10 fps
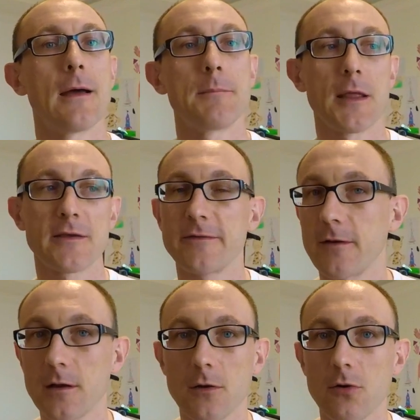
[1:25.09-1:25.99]
like a
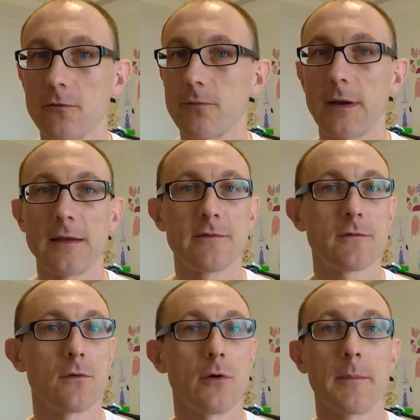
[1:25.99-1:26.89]
cyclocross race
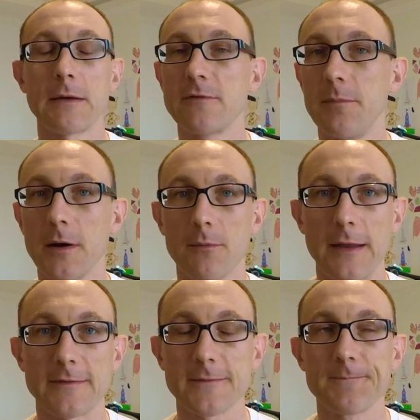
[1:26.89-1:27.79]
or a mountain bike
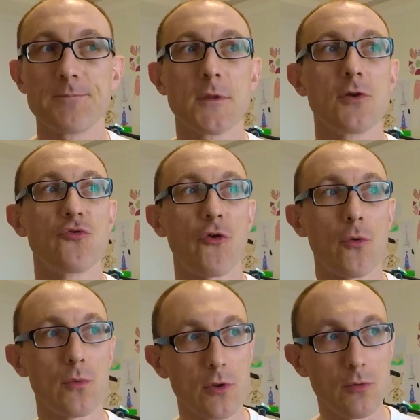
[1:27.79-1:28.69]
race. So
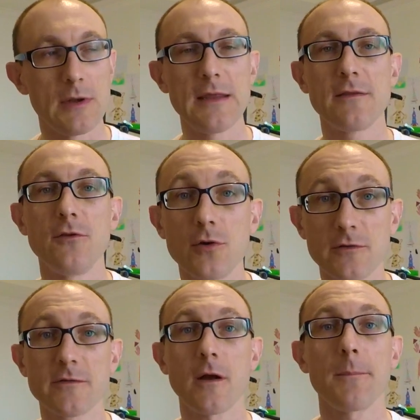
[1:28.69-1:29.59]
you can
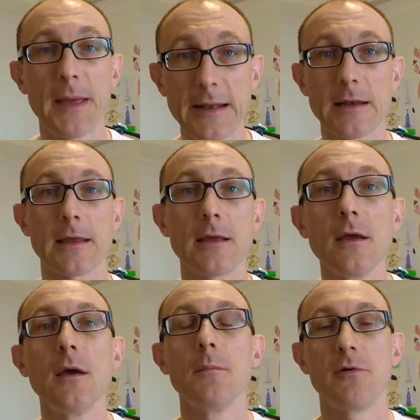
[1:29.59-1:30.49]
start pedaling
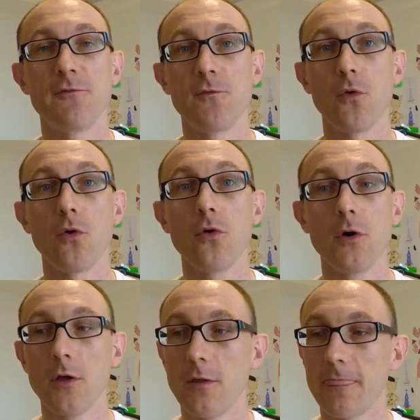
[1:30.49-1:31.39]
before
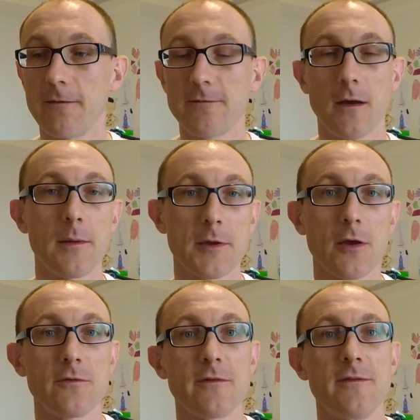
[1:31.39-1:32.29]
the timer
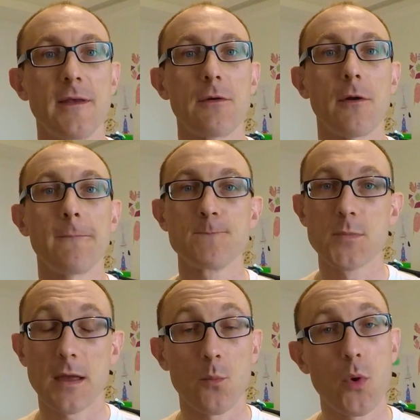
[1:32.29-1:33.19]
goes to 0.
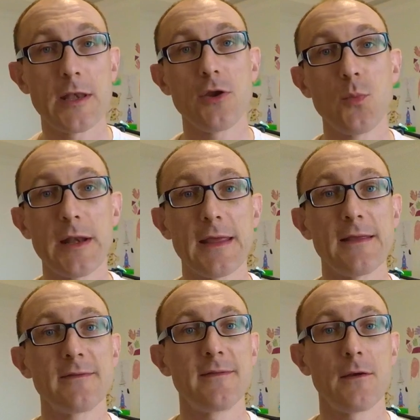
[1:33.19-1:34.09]
And when it
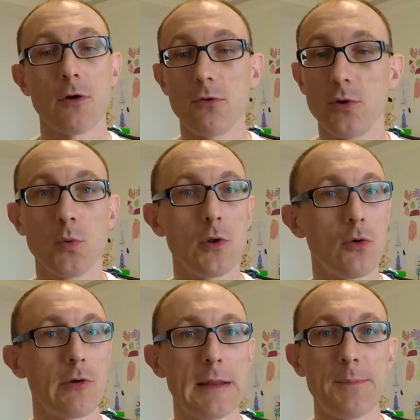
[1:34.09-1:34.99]
hits 0, you will
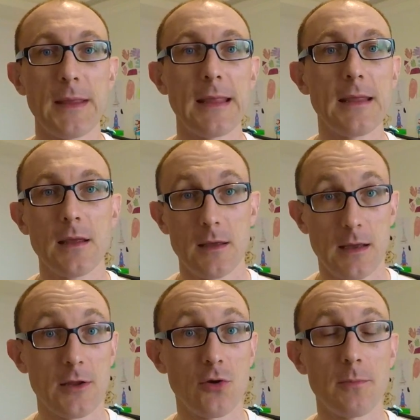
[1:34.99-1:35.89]
already be
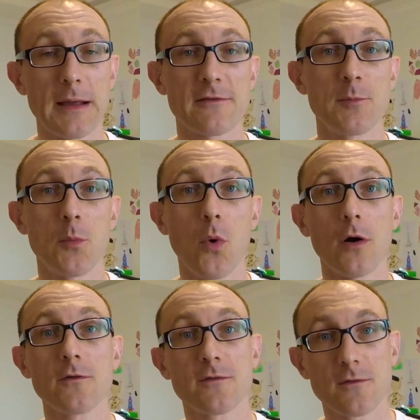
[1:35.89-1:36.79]
at your maximum
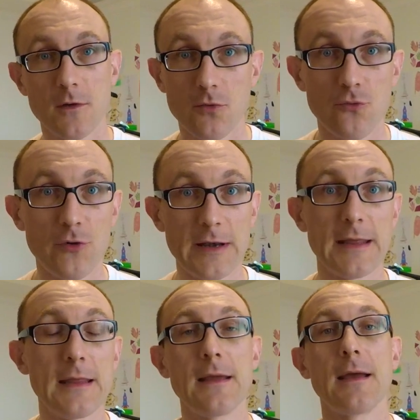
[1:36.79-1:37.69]
watts
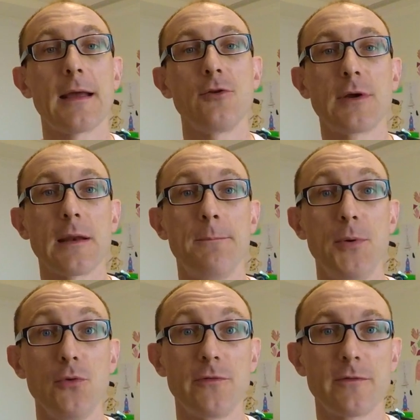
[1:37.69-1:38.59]
already, and you'll get a
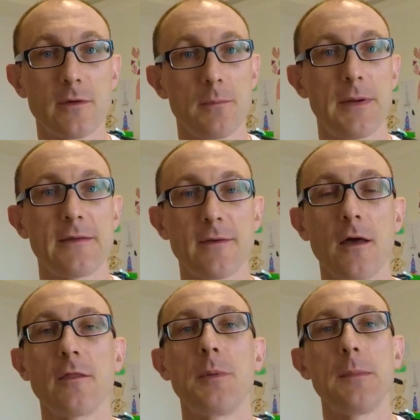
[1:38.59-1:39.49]
boost compared to
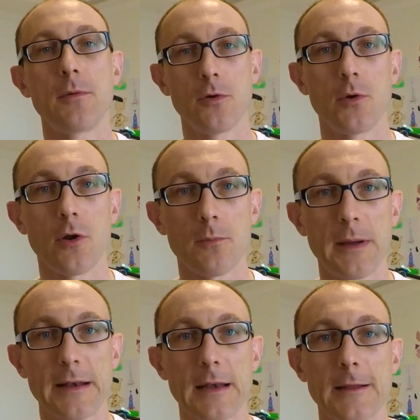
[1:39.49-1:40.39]
other people who are not
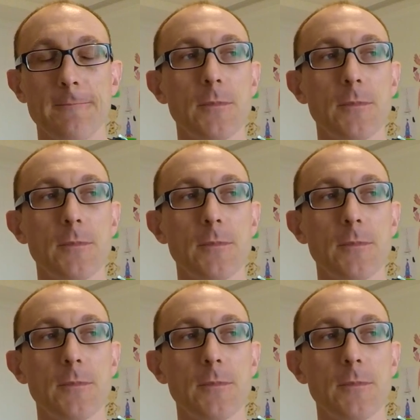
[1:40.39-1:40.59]
pedaling.